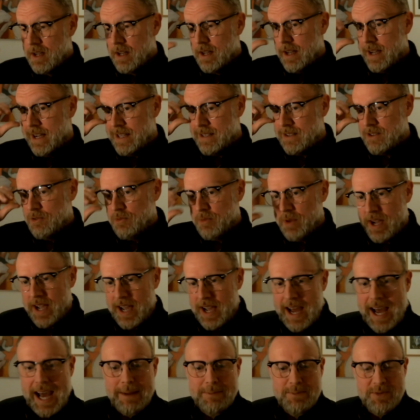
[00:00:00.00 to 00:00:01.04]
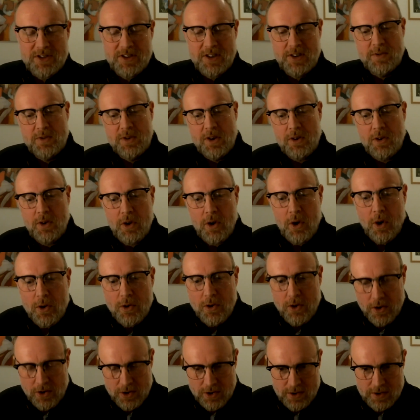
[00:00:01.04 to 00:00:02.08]
And to my absolute
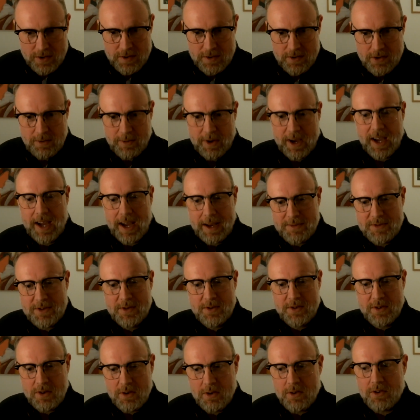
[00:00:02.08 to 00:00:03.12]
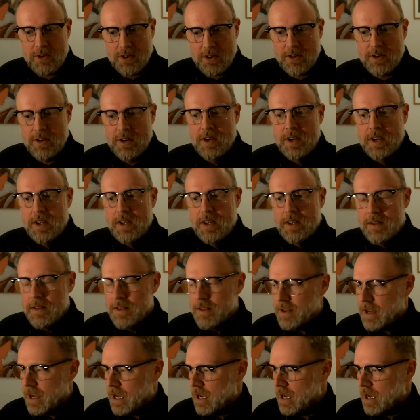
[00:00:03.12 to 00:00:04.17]
horror, to my absolute horror,
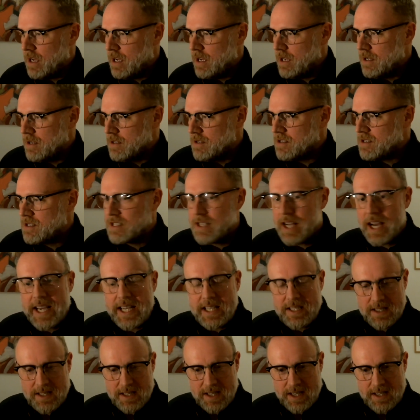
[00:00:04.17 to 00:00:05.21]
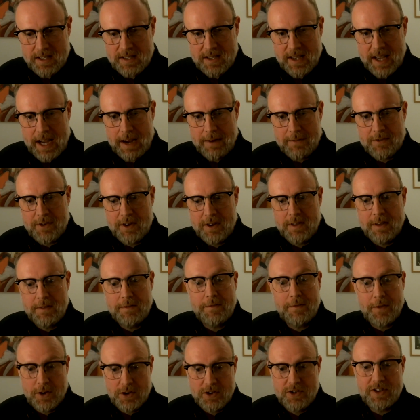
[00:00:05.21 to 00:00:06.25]
they size this after the
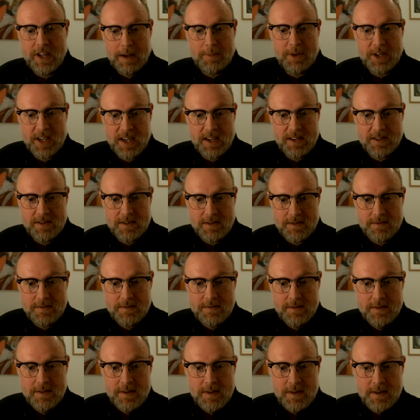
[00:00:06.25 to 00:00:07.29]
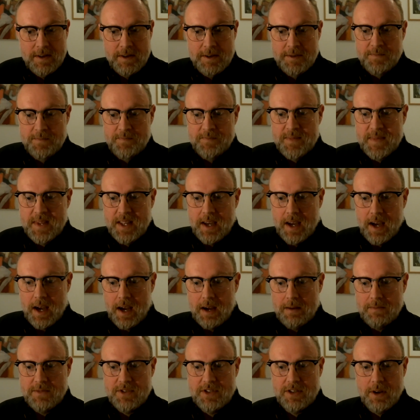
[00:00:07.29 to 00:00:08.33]
first application.
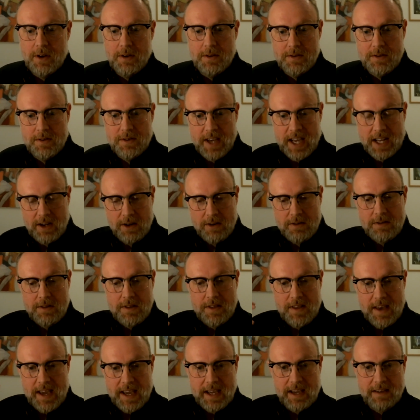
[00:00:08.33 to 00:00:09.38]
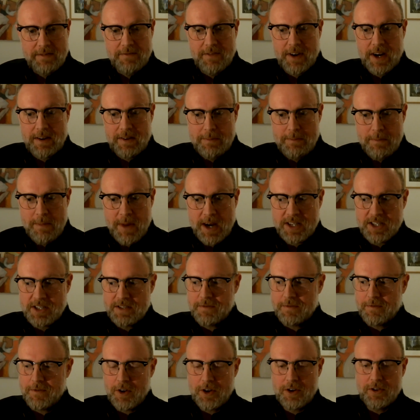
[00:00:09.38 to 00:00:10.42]
Um, so they don't think very
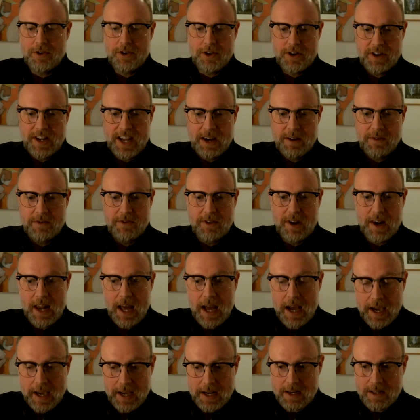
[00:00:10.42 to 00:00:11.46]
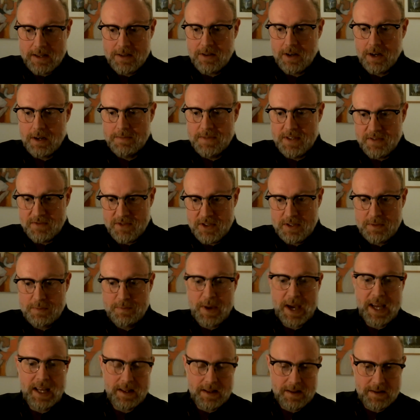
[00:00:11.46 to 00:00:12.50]
much further down the line in terms of
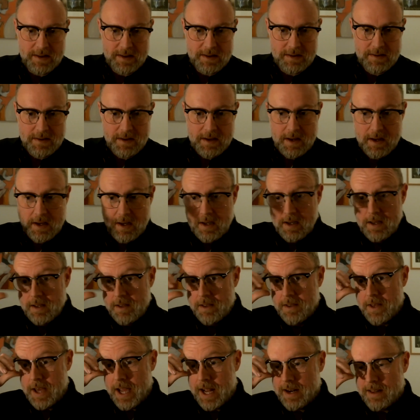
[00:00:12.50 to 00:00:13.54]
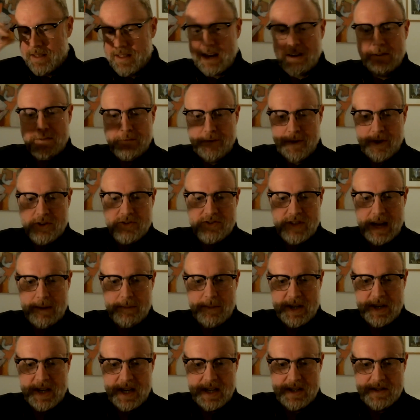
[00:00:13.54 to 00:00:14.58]
spend than their first
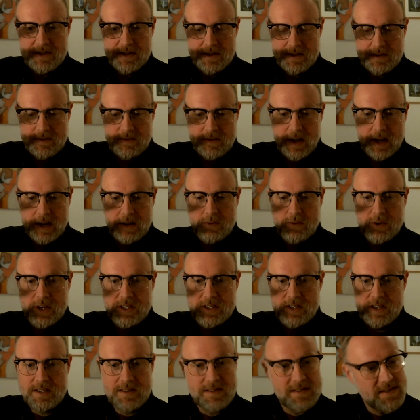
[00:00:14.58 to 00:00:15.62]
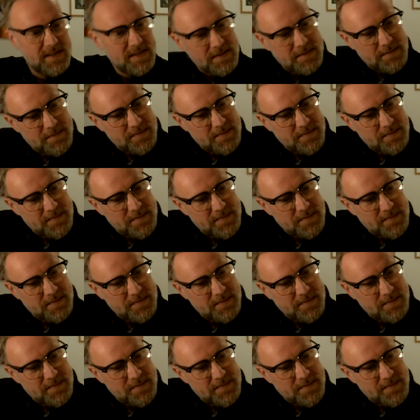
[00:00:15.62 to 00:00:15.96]
application, right? Which is